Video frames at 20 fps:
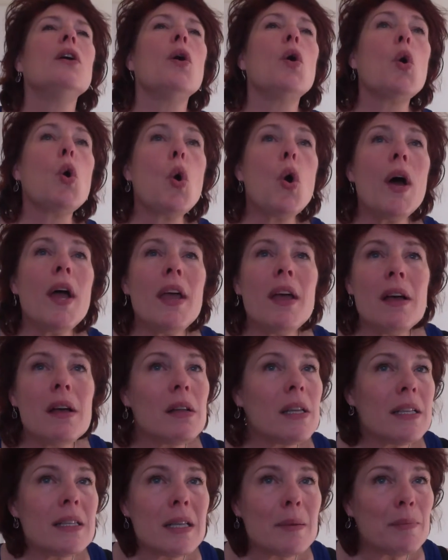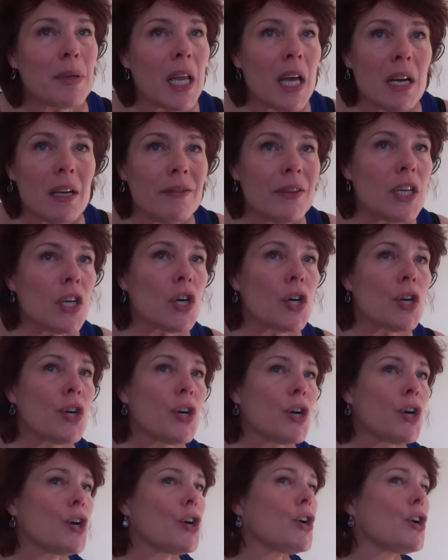Oil is the blood of the
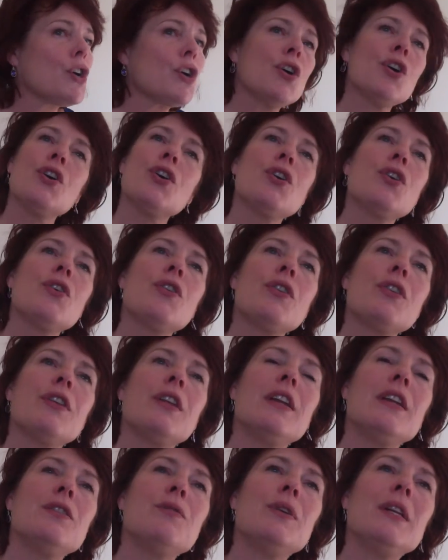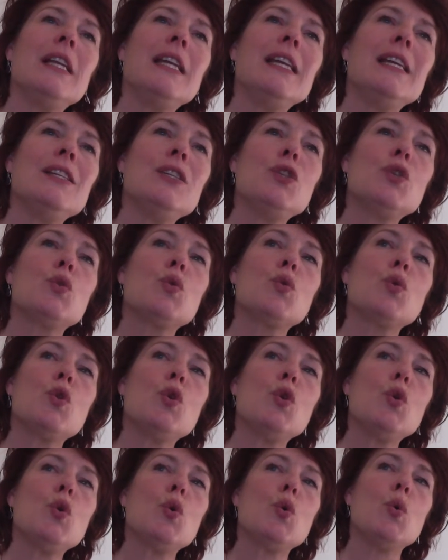earth, and it really is
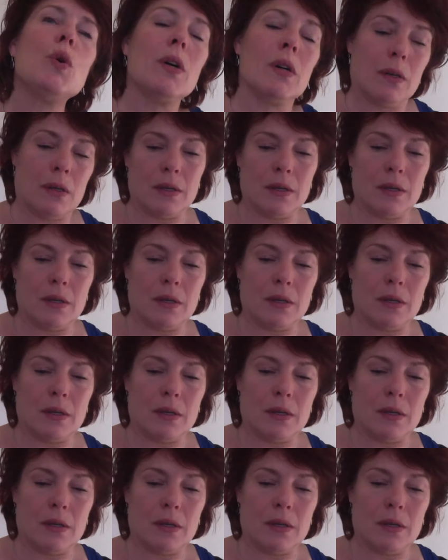true.